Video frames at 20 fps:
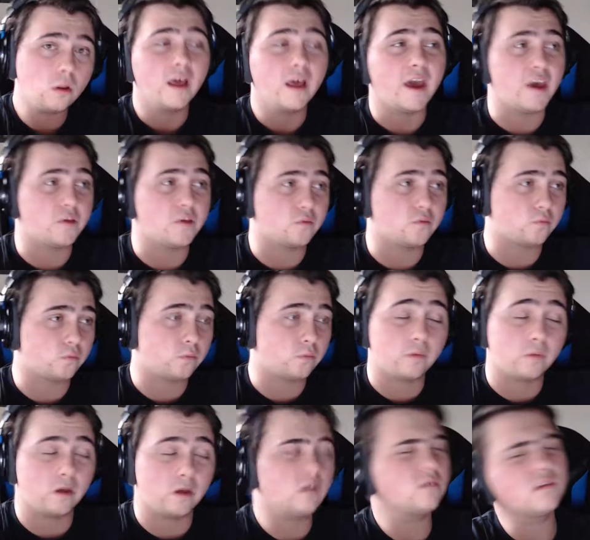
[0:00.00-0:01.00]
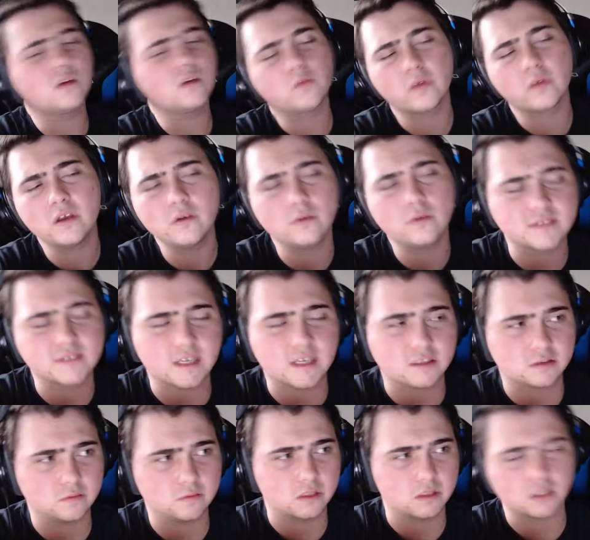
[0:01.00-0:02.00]
And no, Ryuk was
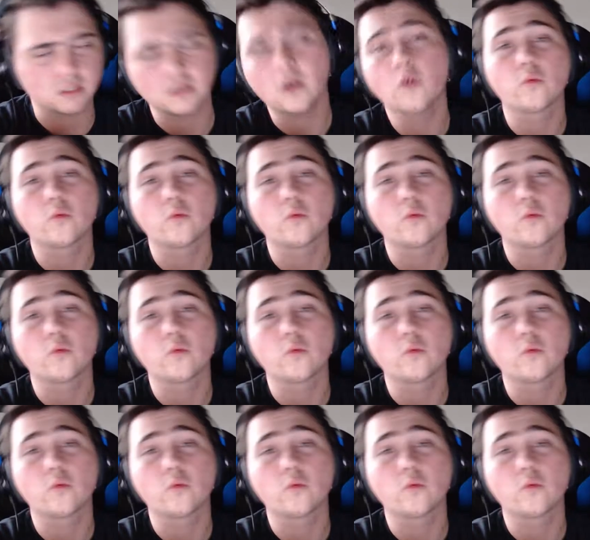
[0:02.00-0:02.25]
actually really good.